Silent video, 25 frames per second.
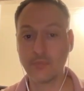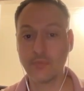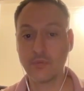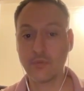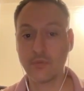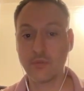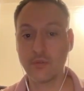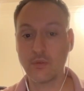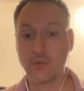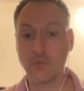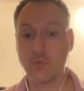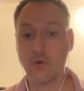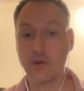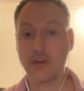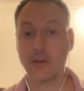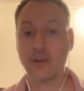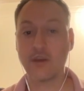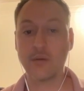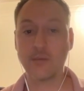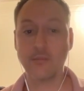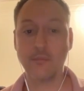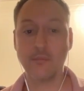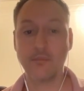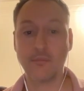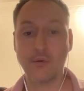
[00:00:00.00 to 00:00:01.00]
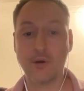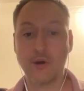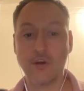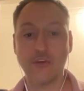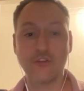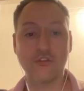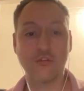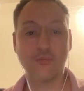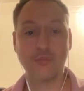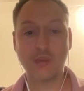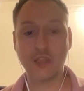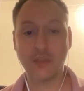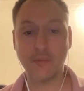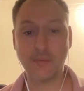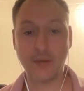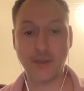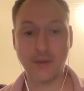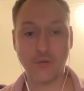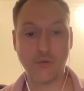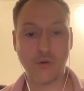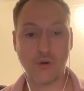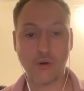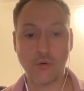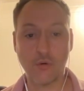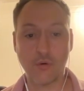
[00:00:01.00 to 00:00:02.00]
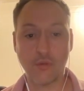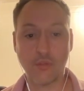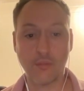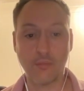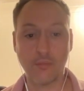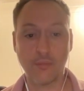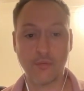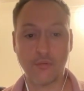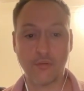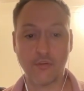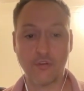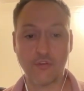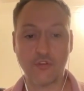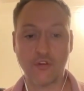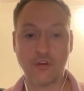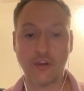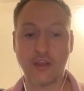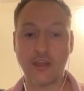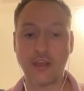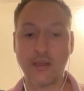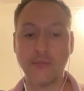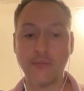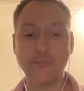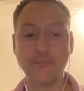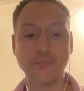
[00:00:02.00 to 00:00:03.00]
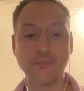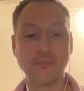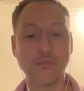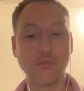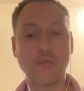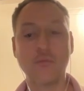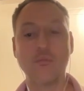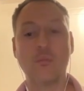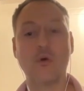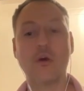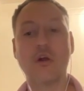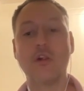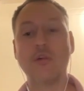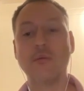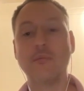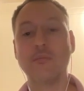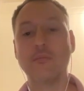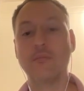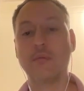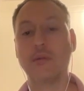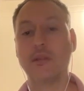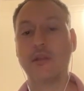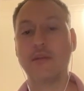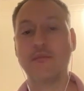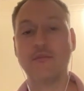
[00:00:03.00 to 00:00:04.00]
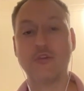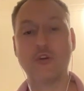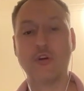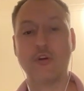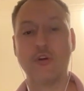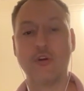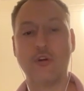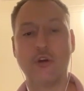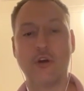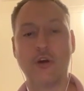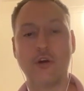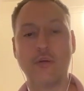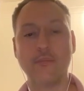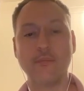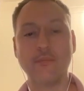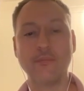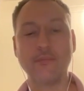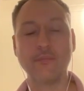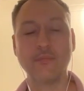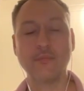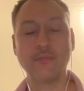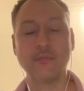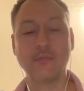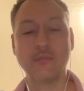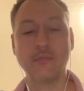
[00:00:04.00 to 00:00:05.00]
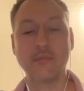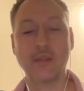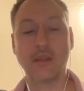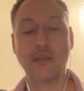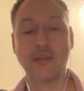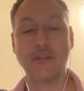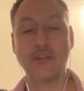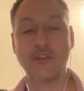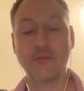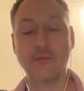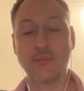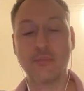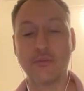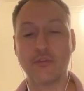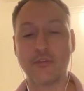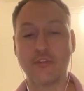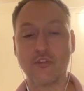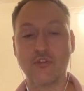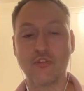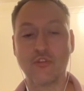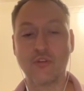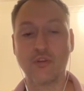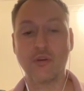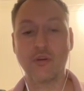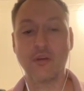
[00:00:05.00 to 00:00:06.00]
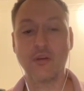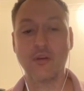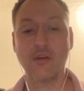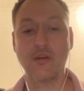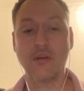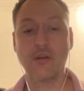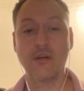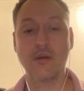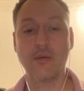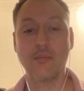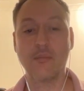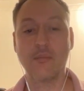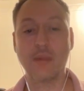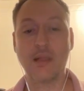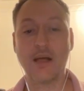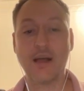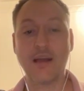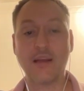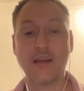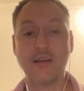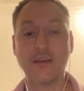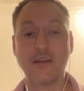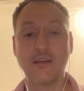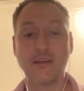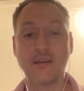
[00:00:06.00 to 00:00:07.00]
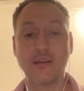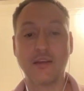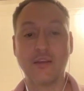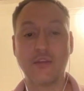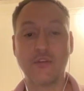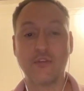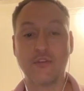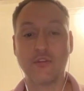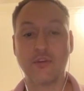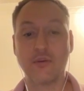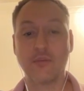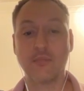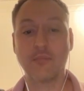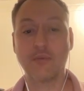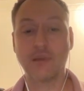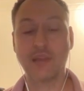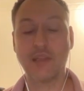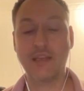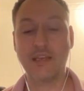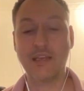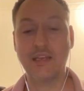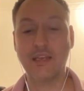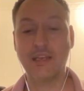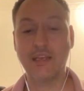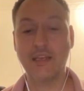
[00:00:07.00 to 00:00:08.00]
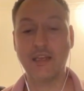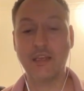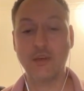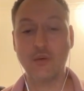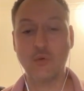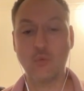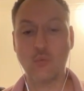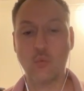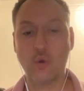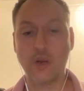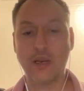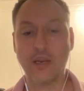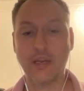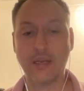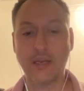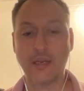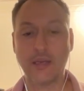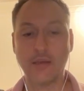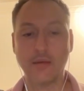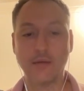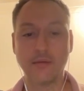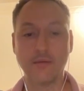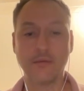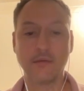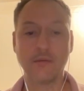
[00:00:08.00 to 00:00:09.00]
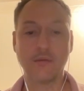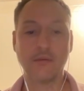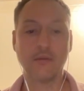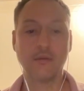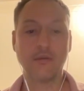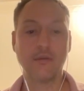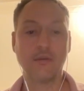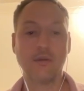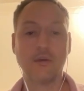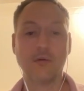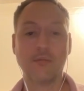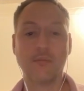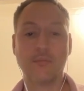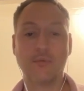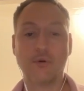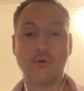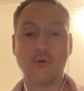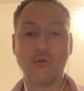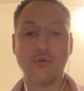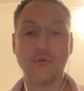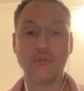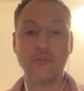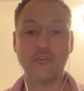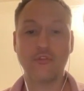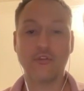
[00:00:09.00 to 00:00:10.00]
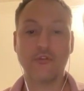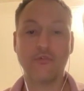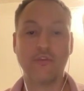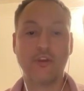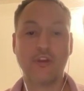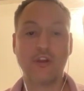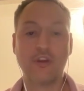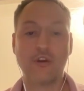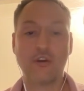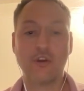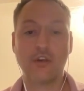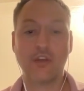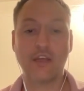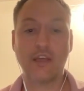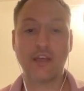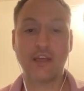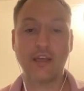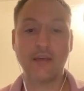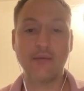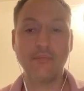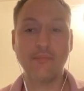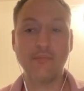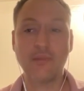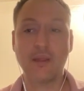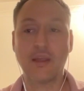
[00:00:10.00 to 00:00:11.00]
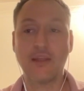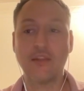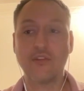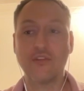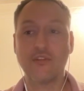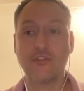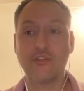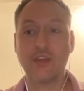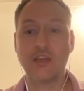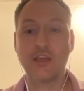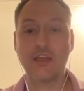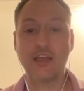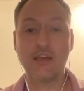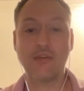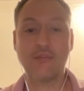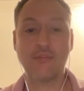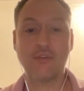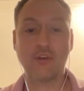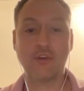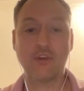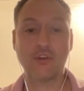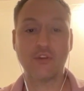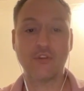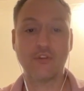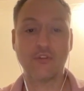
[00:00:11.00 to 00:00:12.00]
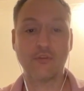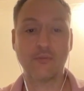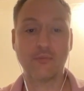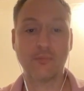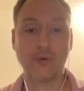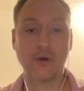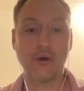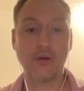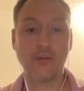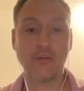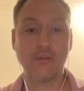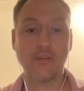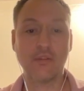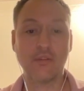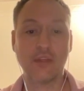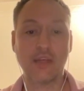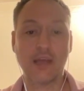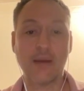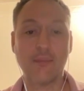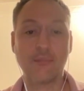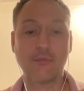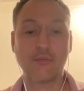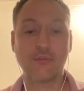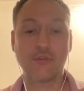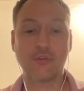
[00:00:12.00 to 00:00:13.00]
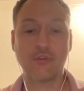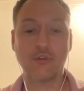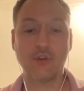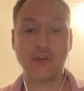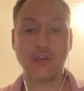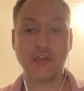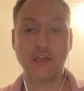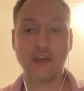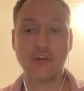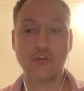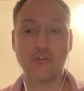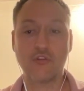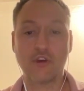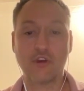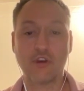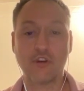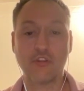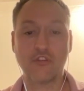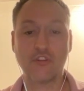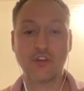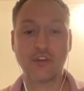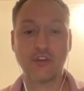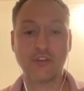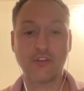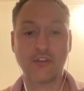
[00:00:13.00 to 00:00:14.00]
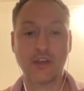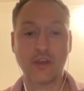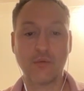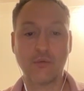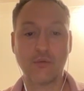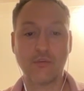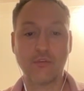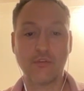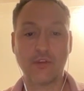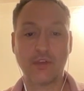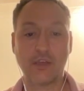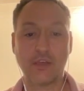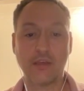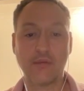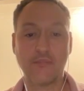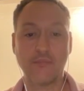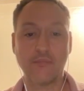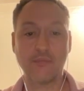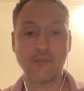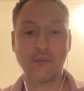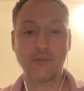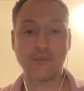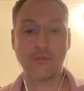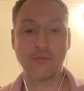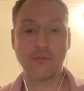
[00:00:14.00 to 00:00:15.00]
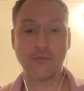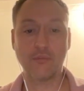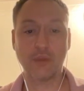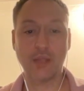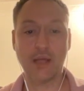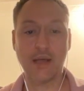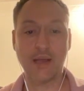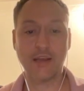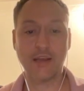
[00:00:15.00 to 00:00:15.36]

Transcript: What can possibly be wrong with the position here? Well, believe it or not, in this position, black is completely winning. Pause your video here and see if you can spot the absolutely crushing sequence here for black.